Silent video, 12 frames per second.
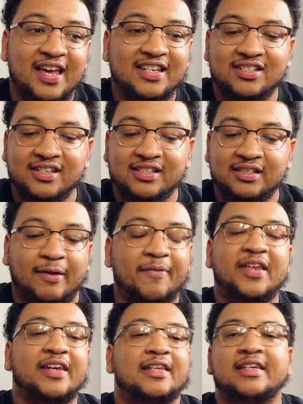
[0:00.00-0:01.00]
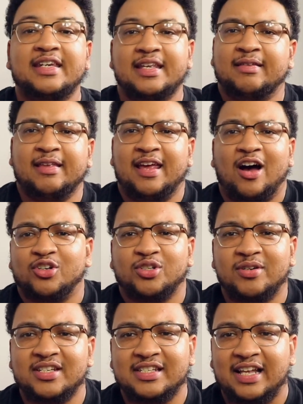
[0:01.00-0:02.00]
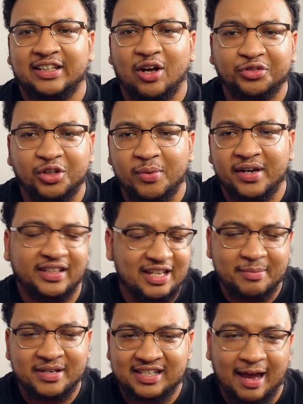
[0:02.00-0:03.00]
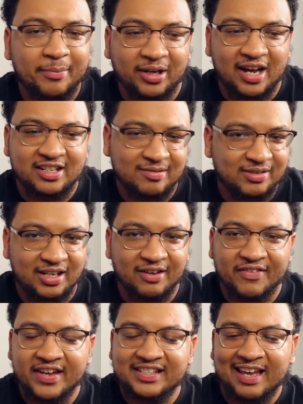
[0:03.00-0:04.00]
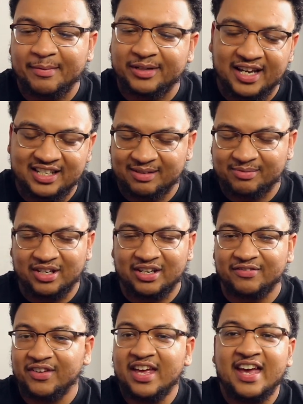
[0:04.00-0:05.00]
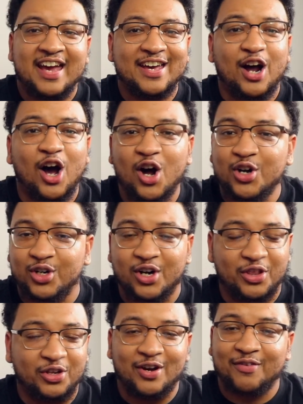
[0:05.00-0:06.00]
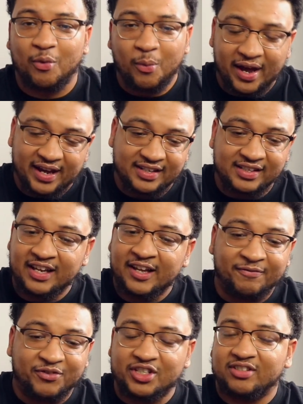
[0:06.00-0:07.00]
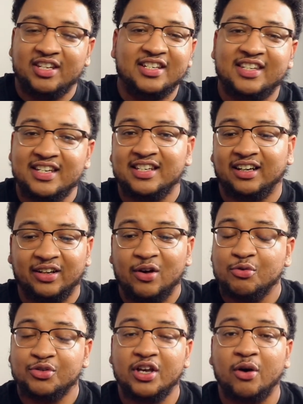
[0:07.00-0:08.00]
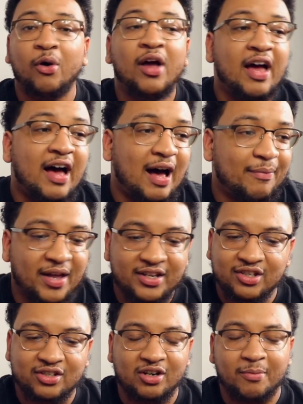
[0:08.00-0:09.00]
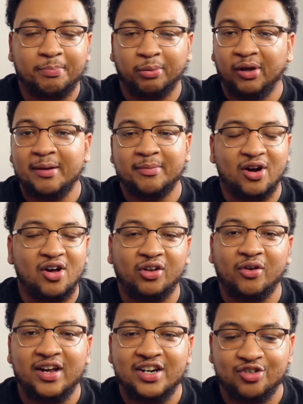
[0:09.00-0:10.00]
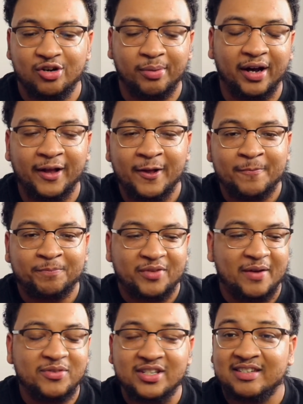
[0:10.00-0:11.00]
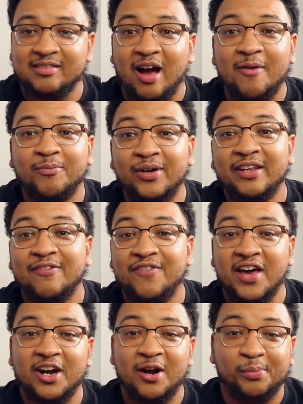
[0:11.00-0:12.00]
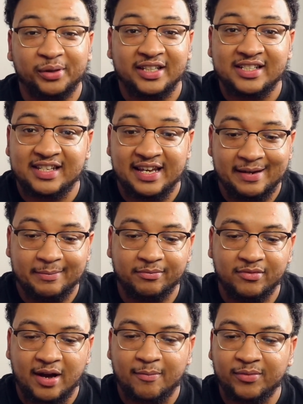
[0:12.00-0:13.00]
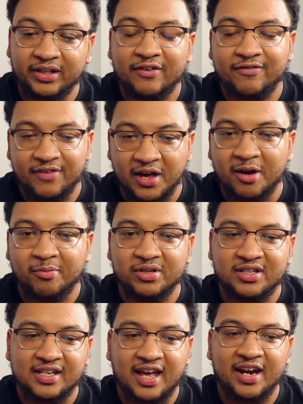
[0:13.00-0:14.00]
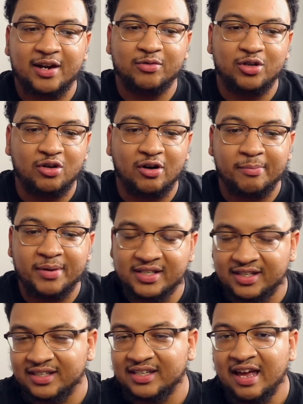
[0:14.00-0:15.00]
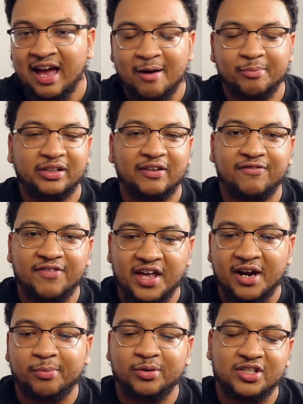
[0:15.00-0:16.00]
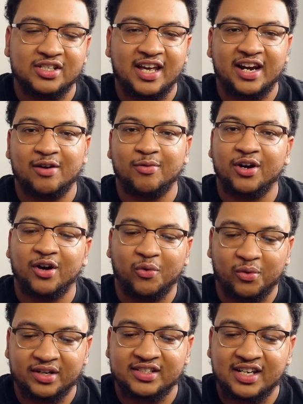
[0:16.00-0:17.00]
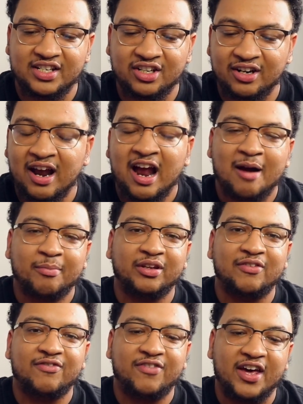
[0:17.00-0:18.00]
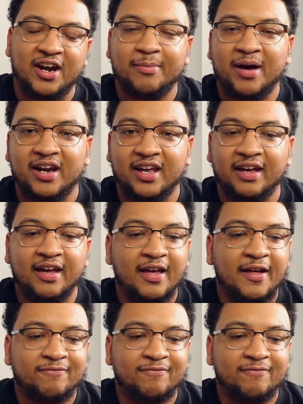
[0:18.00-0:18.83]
It's just, also, this is not the only way the team has sabotaged themselves. They sabotaged themselves in 100 other different ways just this season alone. So I'm not just going to blame it all on injury, but I'm really fed up with this team. I'm really fed up with just how they do their business. I'm really fed up with just how they run their organization. I'm really fed up how they